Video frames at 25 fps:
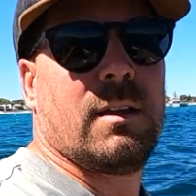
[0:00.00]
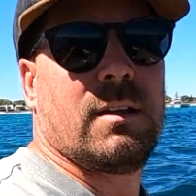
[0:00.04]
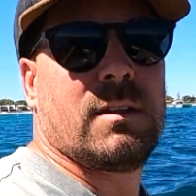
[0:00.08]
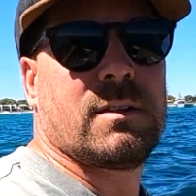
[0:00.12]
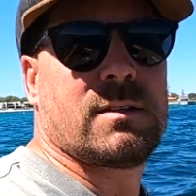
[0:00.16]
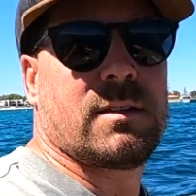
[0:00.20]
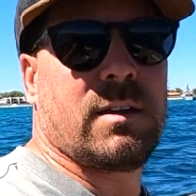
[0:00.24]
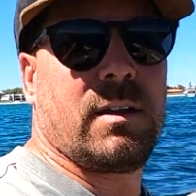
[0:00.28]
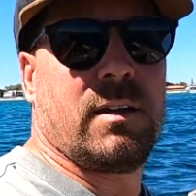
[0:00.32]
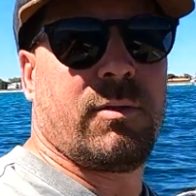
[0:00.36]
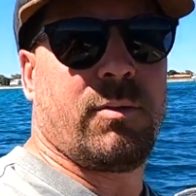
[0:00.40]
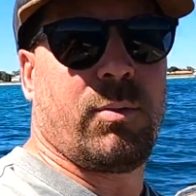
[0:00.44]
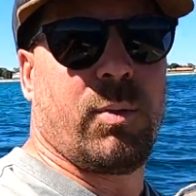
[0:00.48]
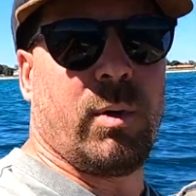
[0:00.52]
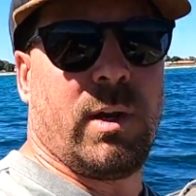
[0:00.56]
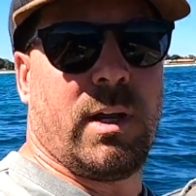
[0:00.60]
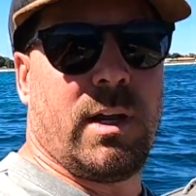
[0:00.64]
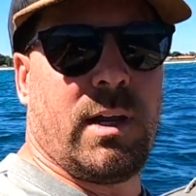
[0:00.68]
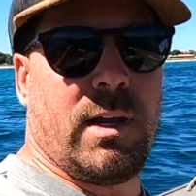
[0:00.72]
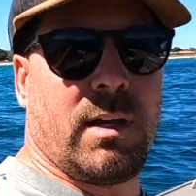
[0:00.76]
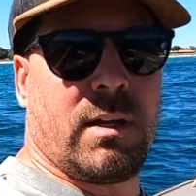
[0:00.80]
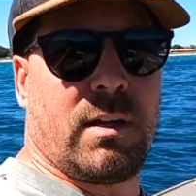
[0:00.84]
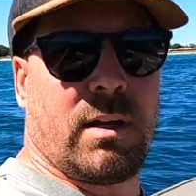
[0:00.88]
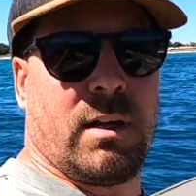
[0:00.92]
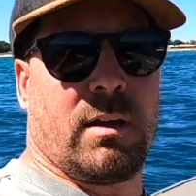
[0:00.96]
see if
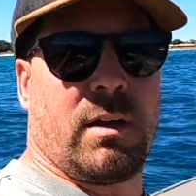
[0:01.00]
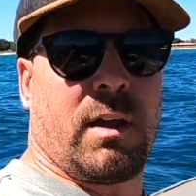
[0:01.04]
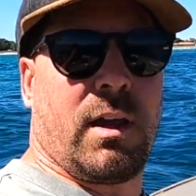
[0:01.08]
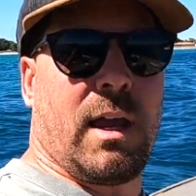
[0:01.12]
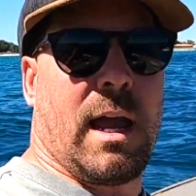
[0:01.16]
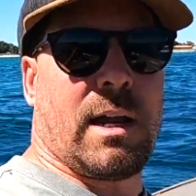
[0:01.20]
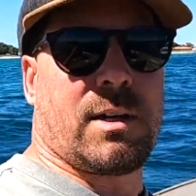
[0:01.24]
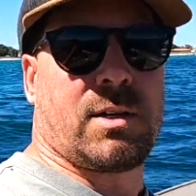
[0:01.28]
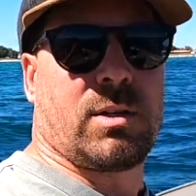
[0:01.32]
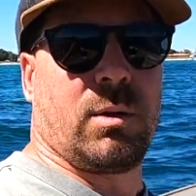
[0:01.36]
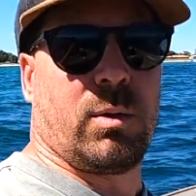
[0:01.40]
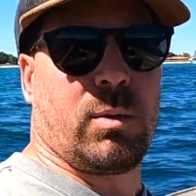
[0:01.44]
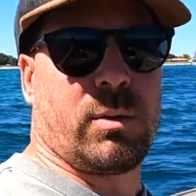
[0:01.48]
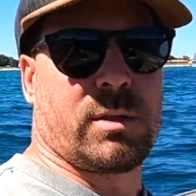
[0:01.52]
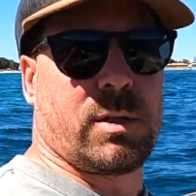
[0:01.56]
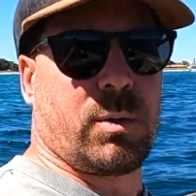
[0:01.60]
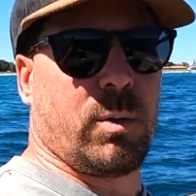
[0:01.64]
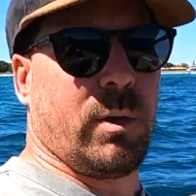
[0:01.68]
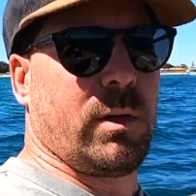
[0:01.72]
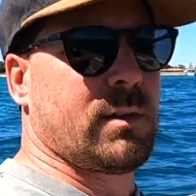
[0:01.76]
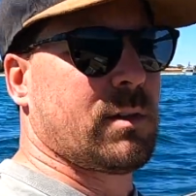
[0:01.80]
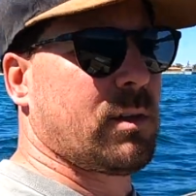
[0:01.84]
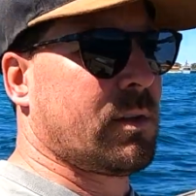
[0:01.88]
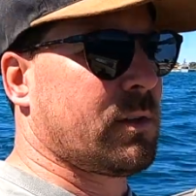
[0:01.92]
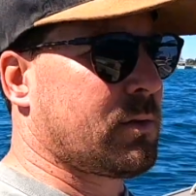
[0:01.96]
we can catch a little
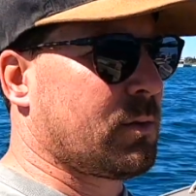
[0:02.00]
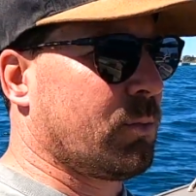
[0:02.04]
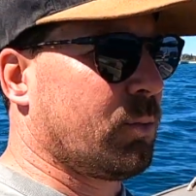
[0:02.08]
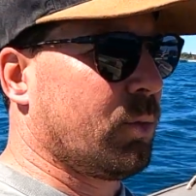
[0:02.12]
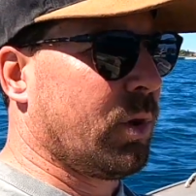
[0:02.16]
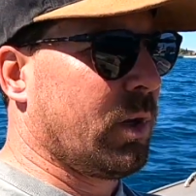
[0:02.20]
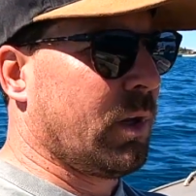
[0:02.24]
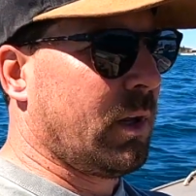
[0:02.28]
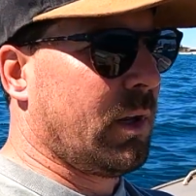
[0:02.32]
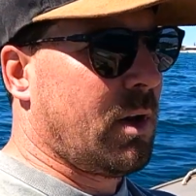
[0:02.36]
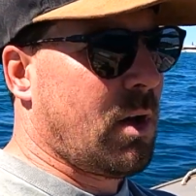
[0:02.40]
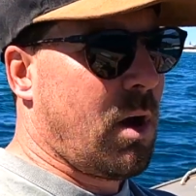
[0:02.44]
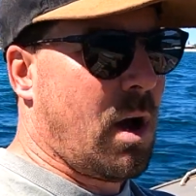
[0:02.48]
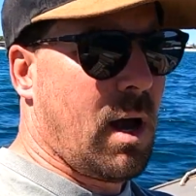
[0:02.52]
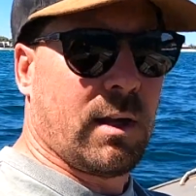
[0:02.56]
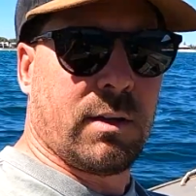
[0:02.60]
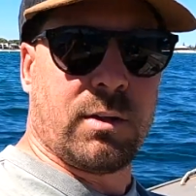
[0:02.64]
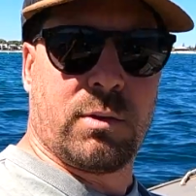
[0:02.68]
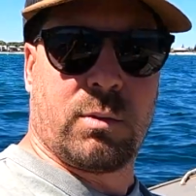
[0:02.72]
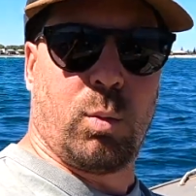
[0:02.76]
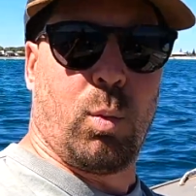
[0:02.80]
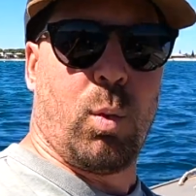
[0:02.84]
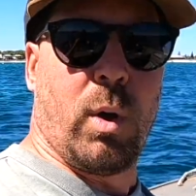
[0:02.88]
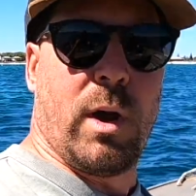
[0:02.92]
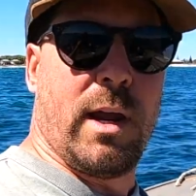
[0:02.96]
squid. So some really
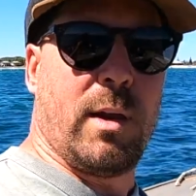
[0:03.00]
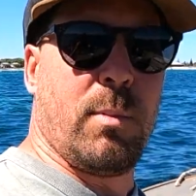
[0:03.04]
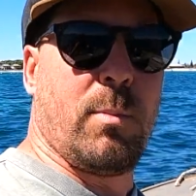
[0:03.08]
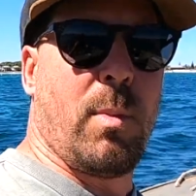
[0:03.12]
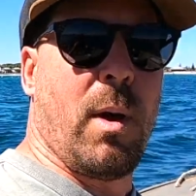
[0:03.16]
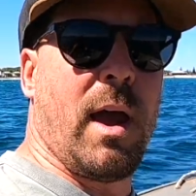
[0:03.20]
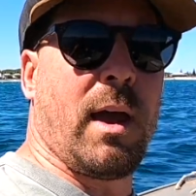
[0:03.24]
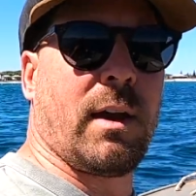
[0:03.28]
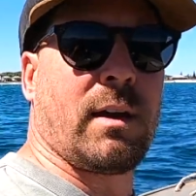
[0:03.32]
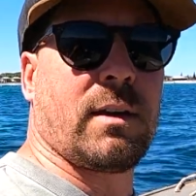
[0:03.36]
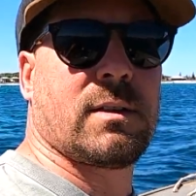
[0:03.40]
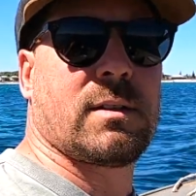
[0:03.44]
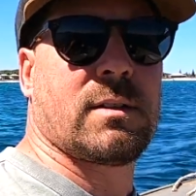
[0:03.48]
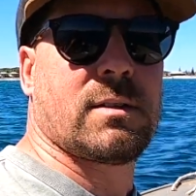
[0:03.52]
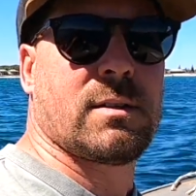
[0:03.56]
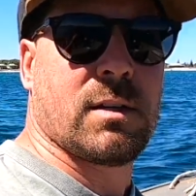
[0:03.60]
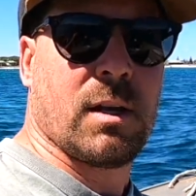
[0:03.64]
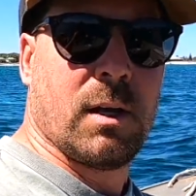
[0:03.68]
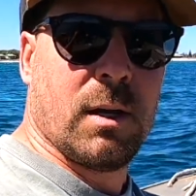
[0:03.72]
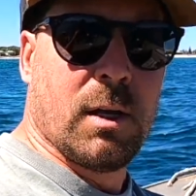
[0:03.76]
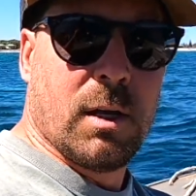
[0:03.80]
nice weed banks